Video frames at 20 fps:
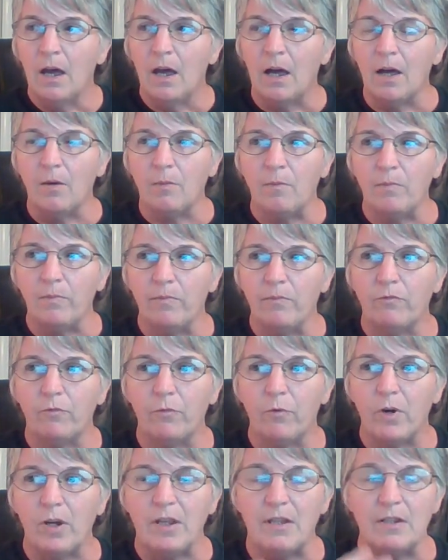
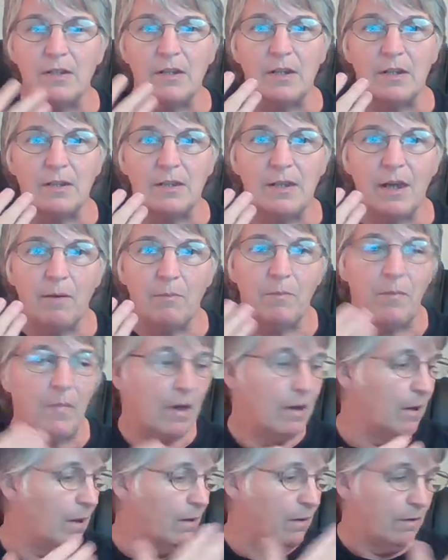For instance,
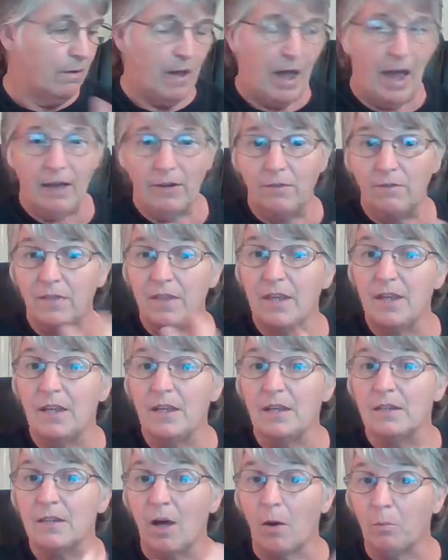out of
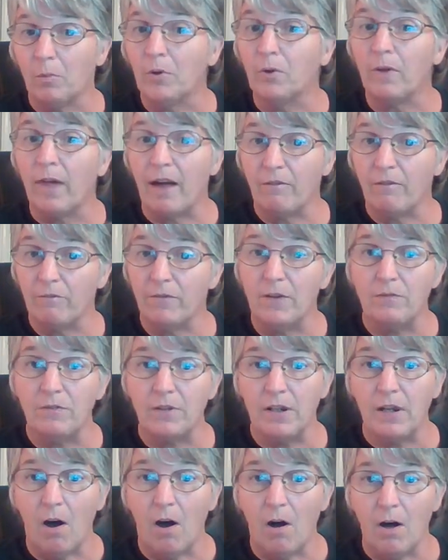these, I'll pull out
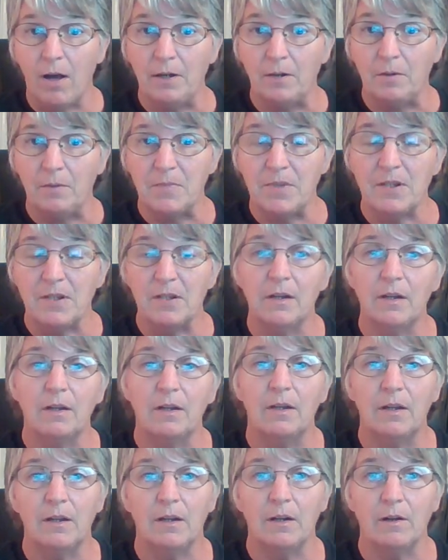50 items,
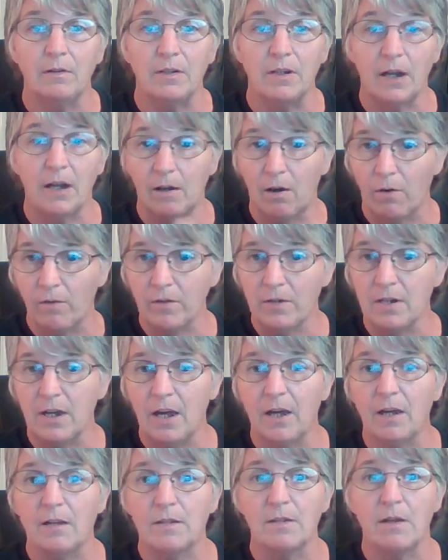and I'll take all the
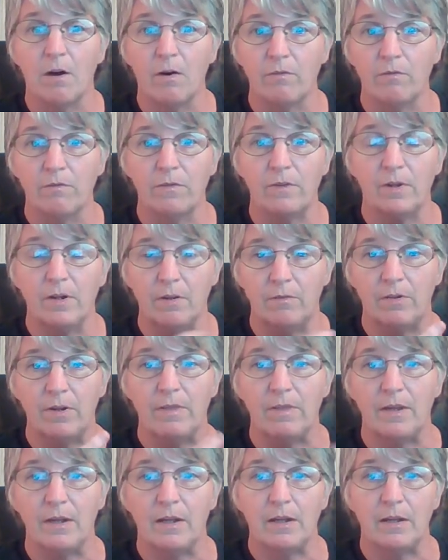tags off and
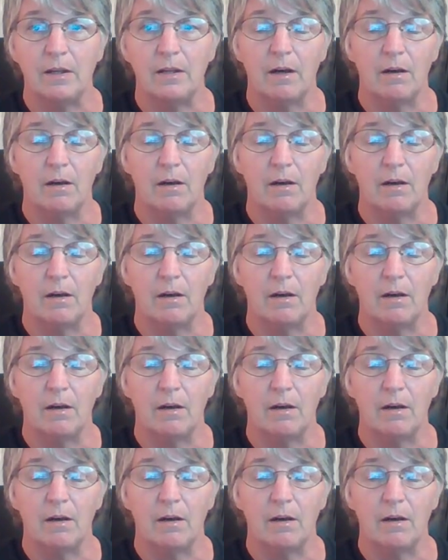everything.